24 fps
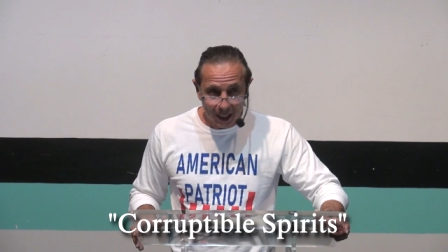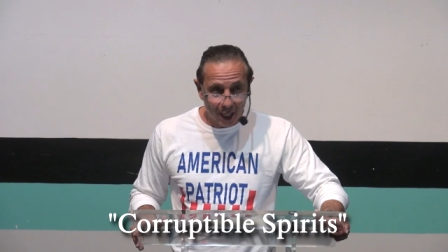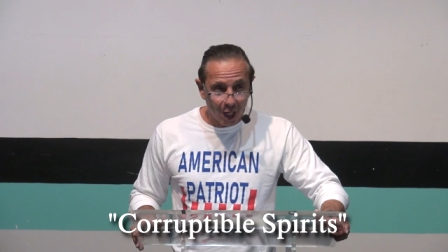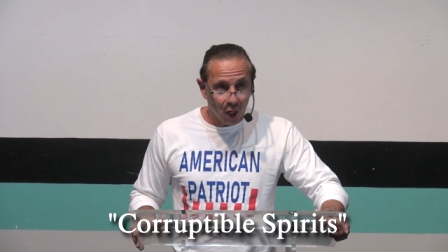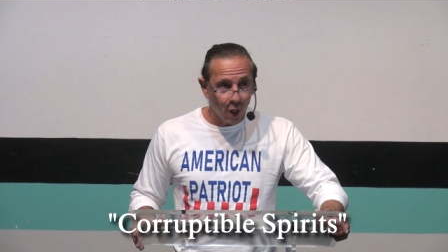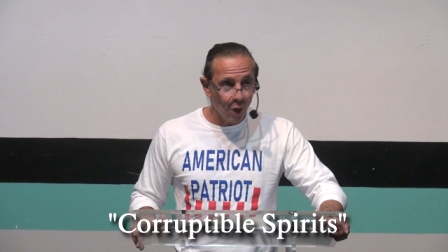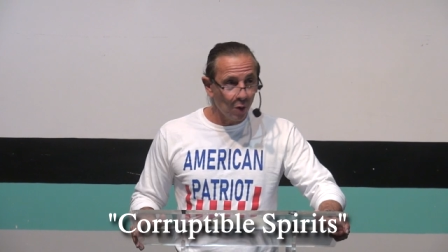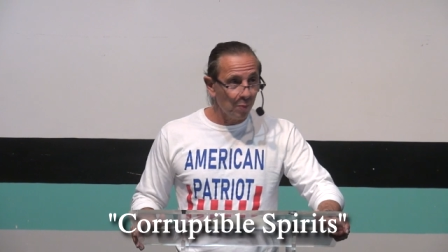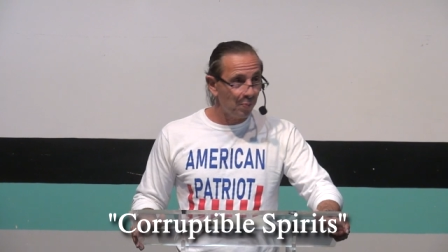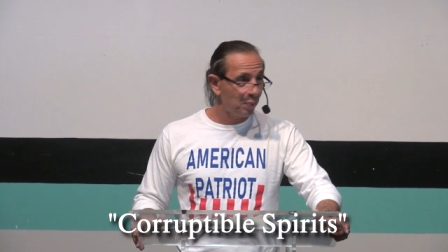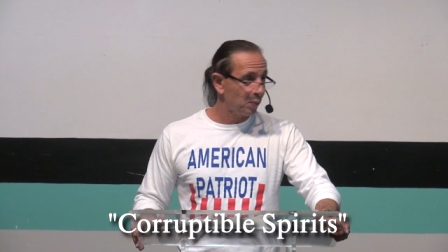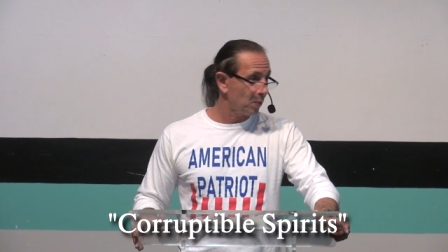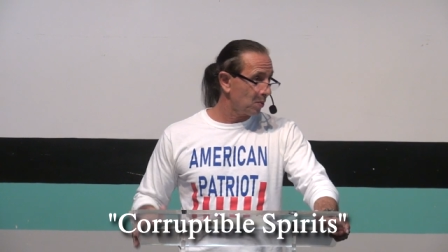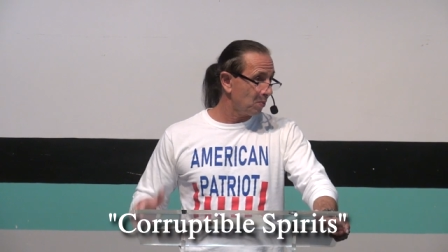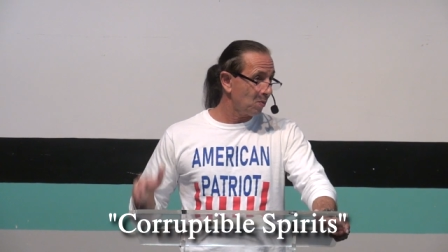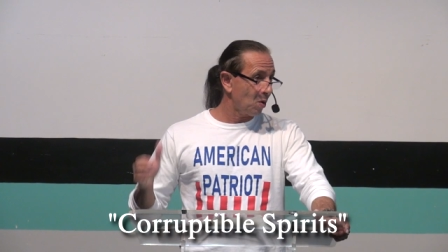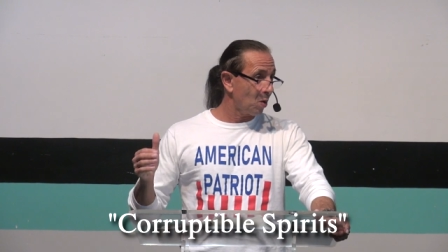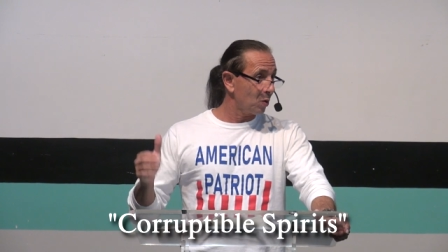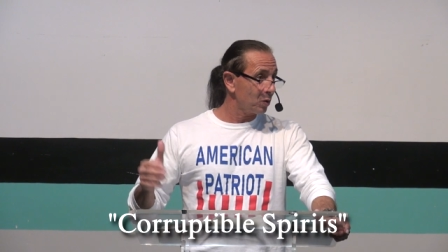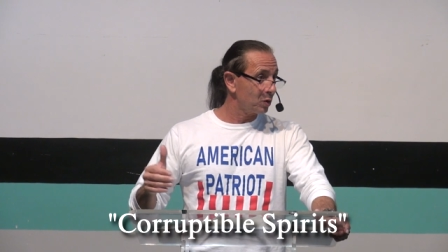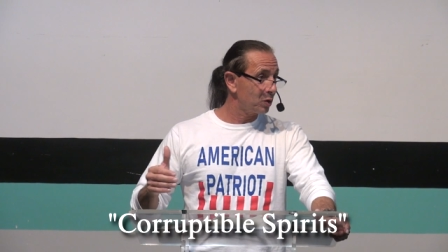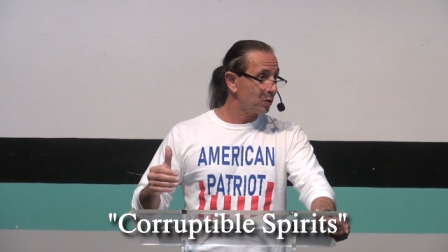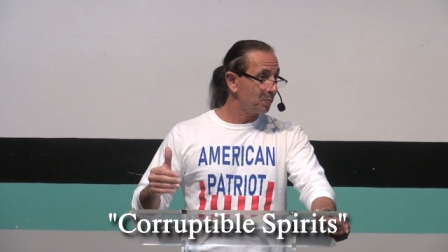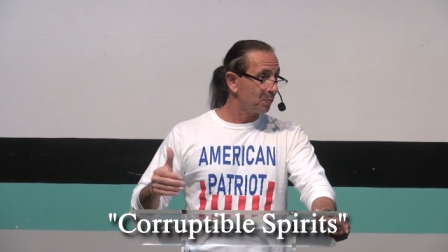Who
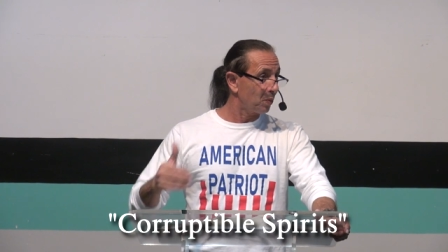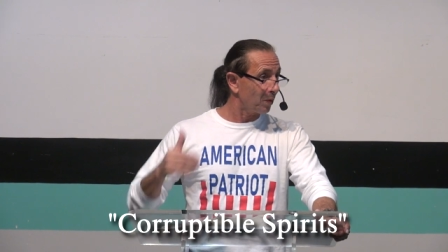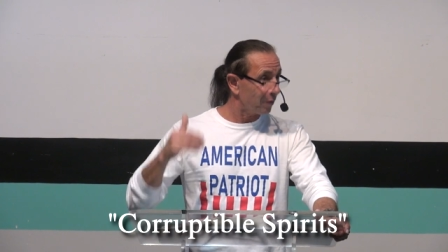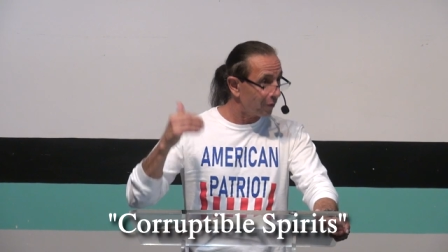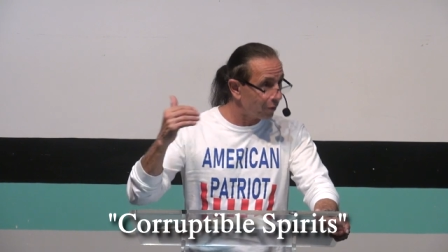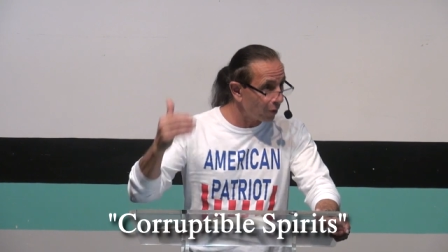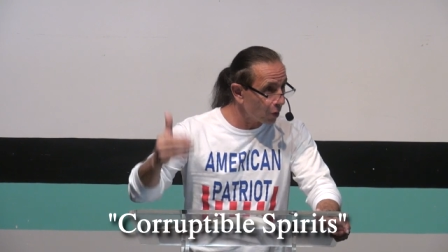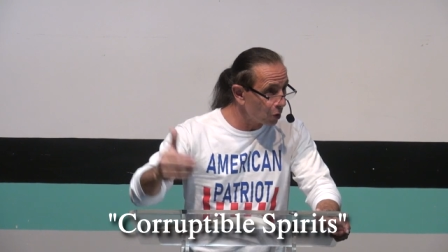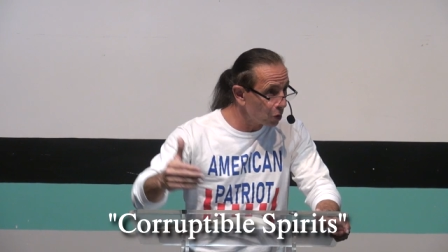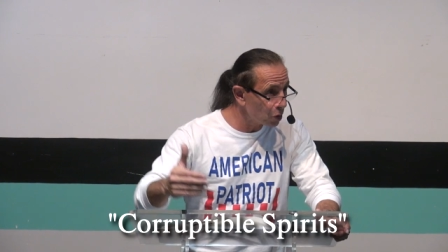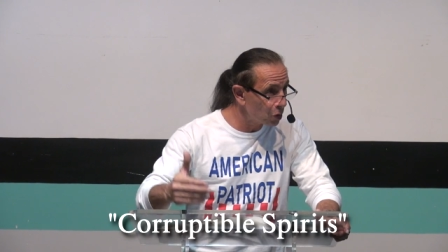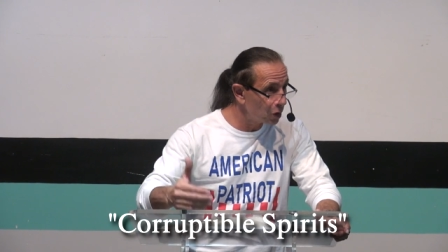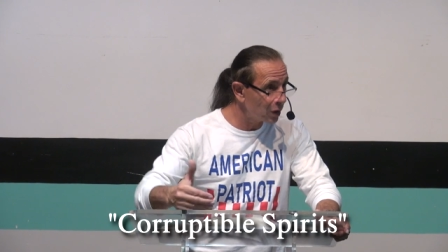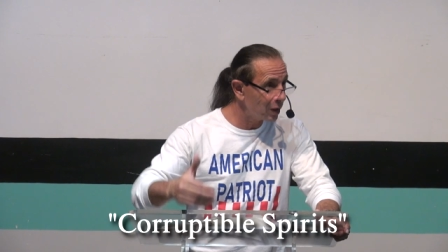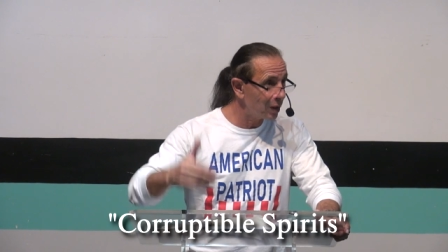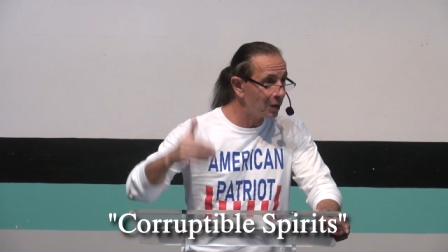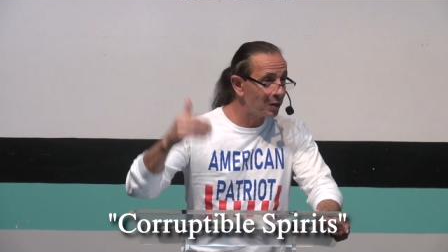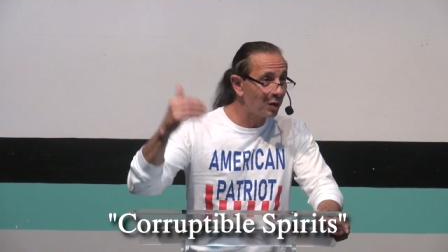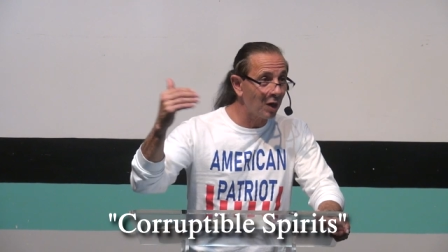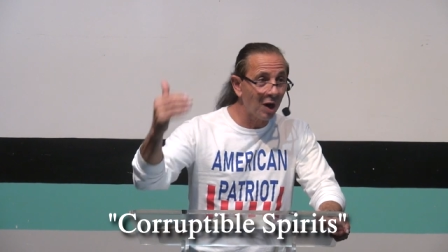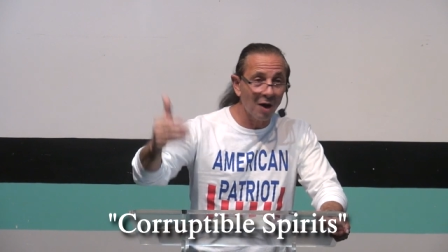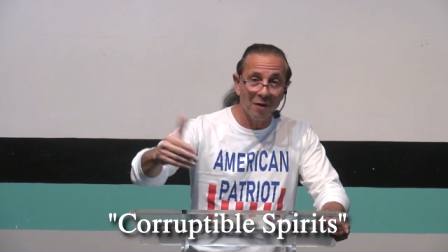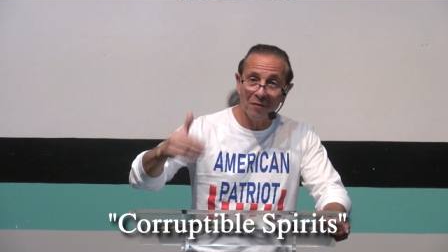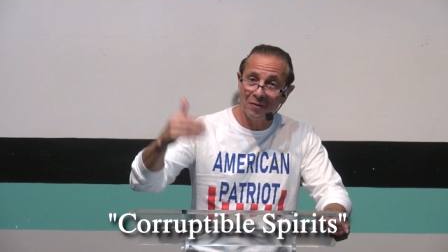promotes perversion is
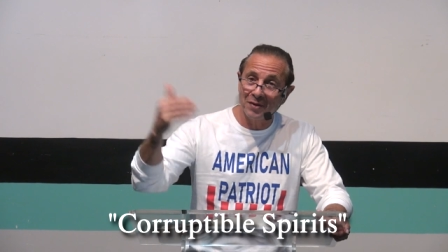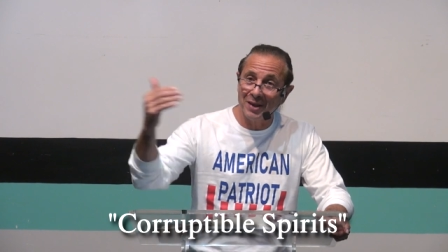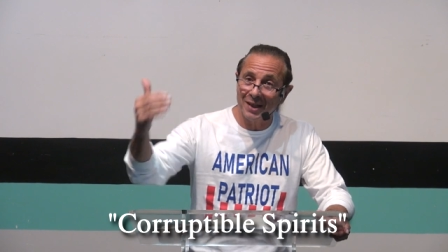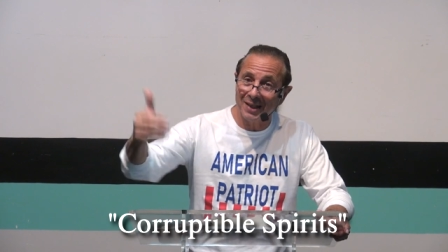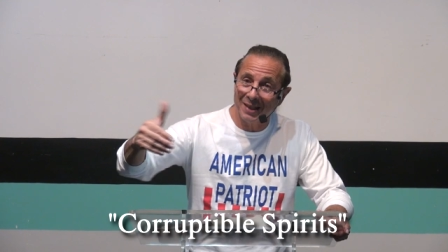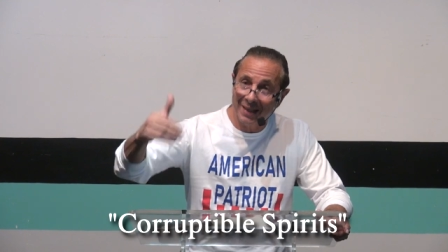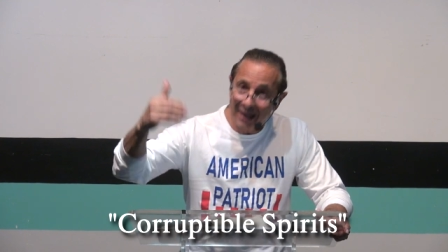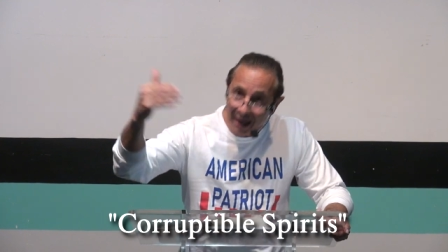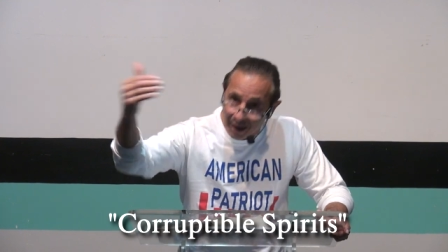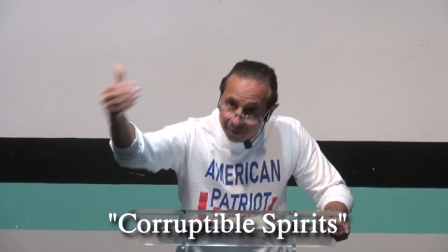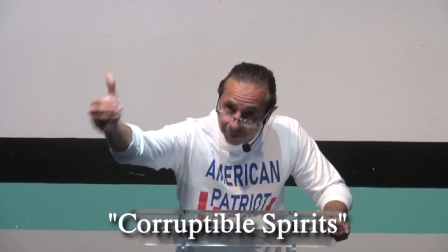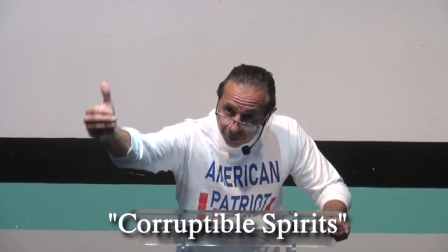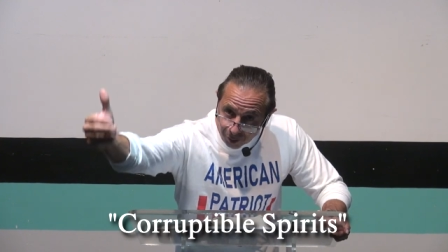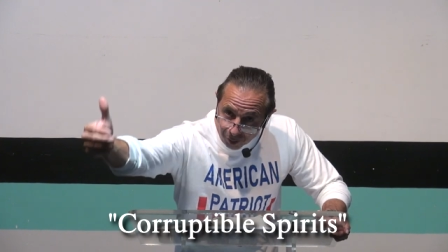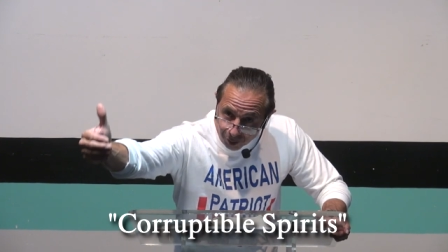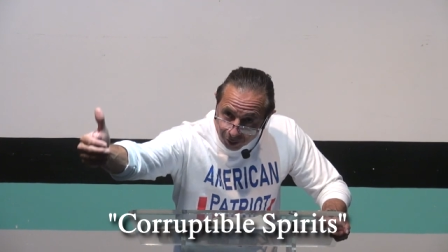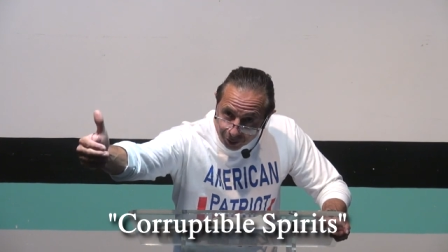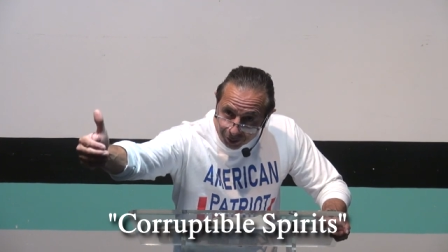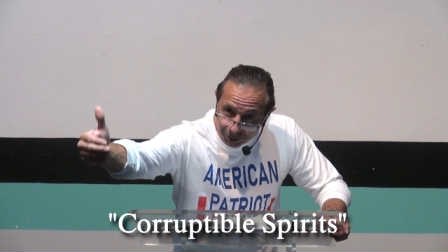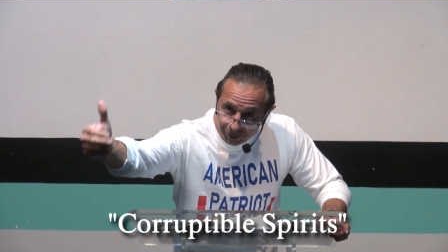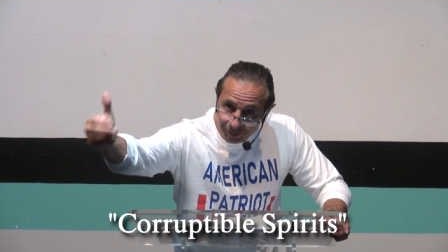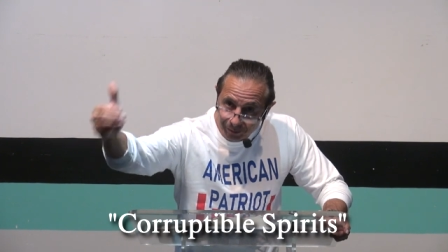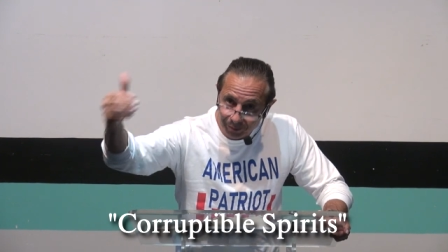of the devil.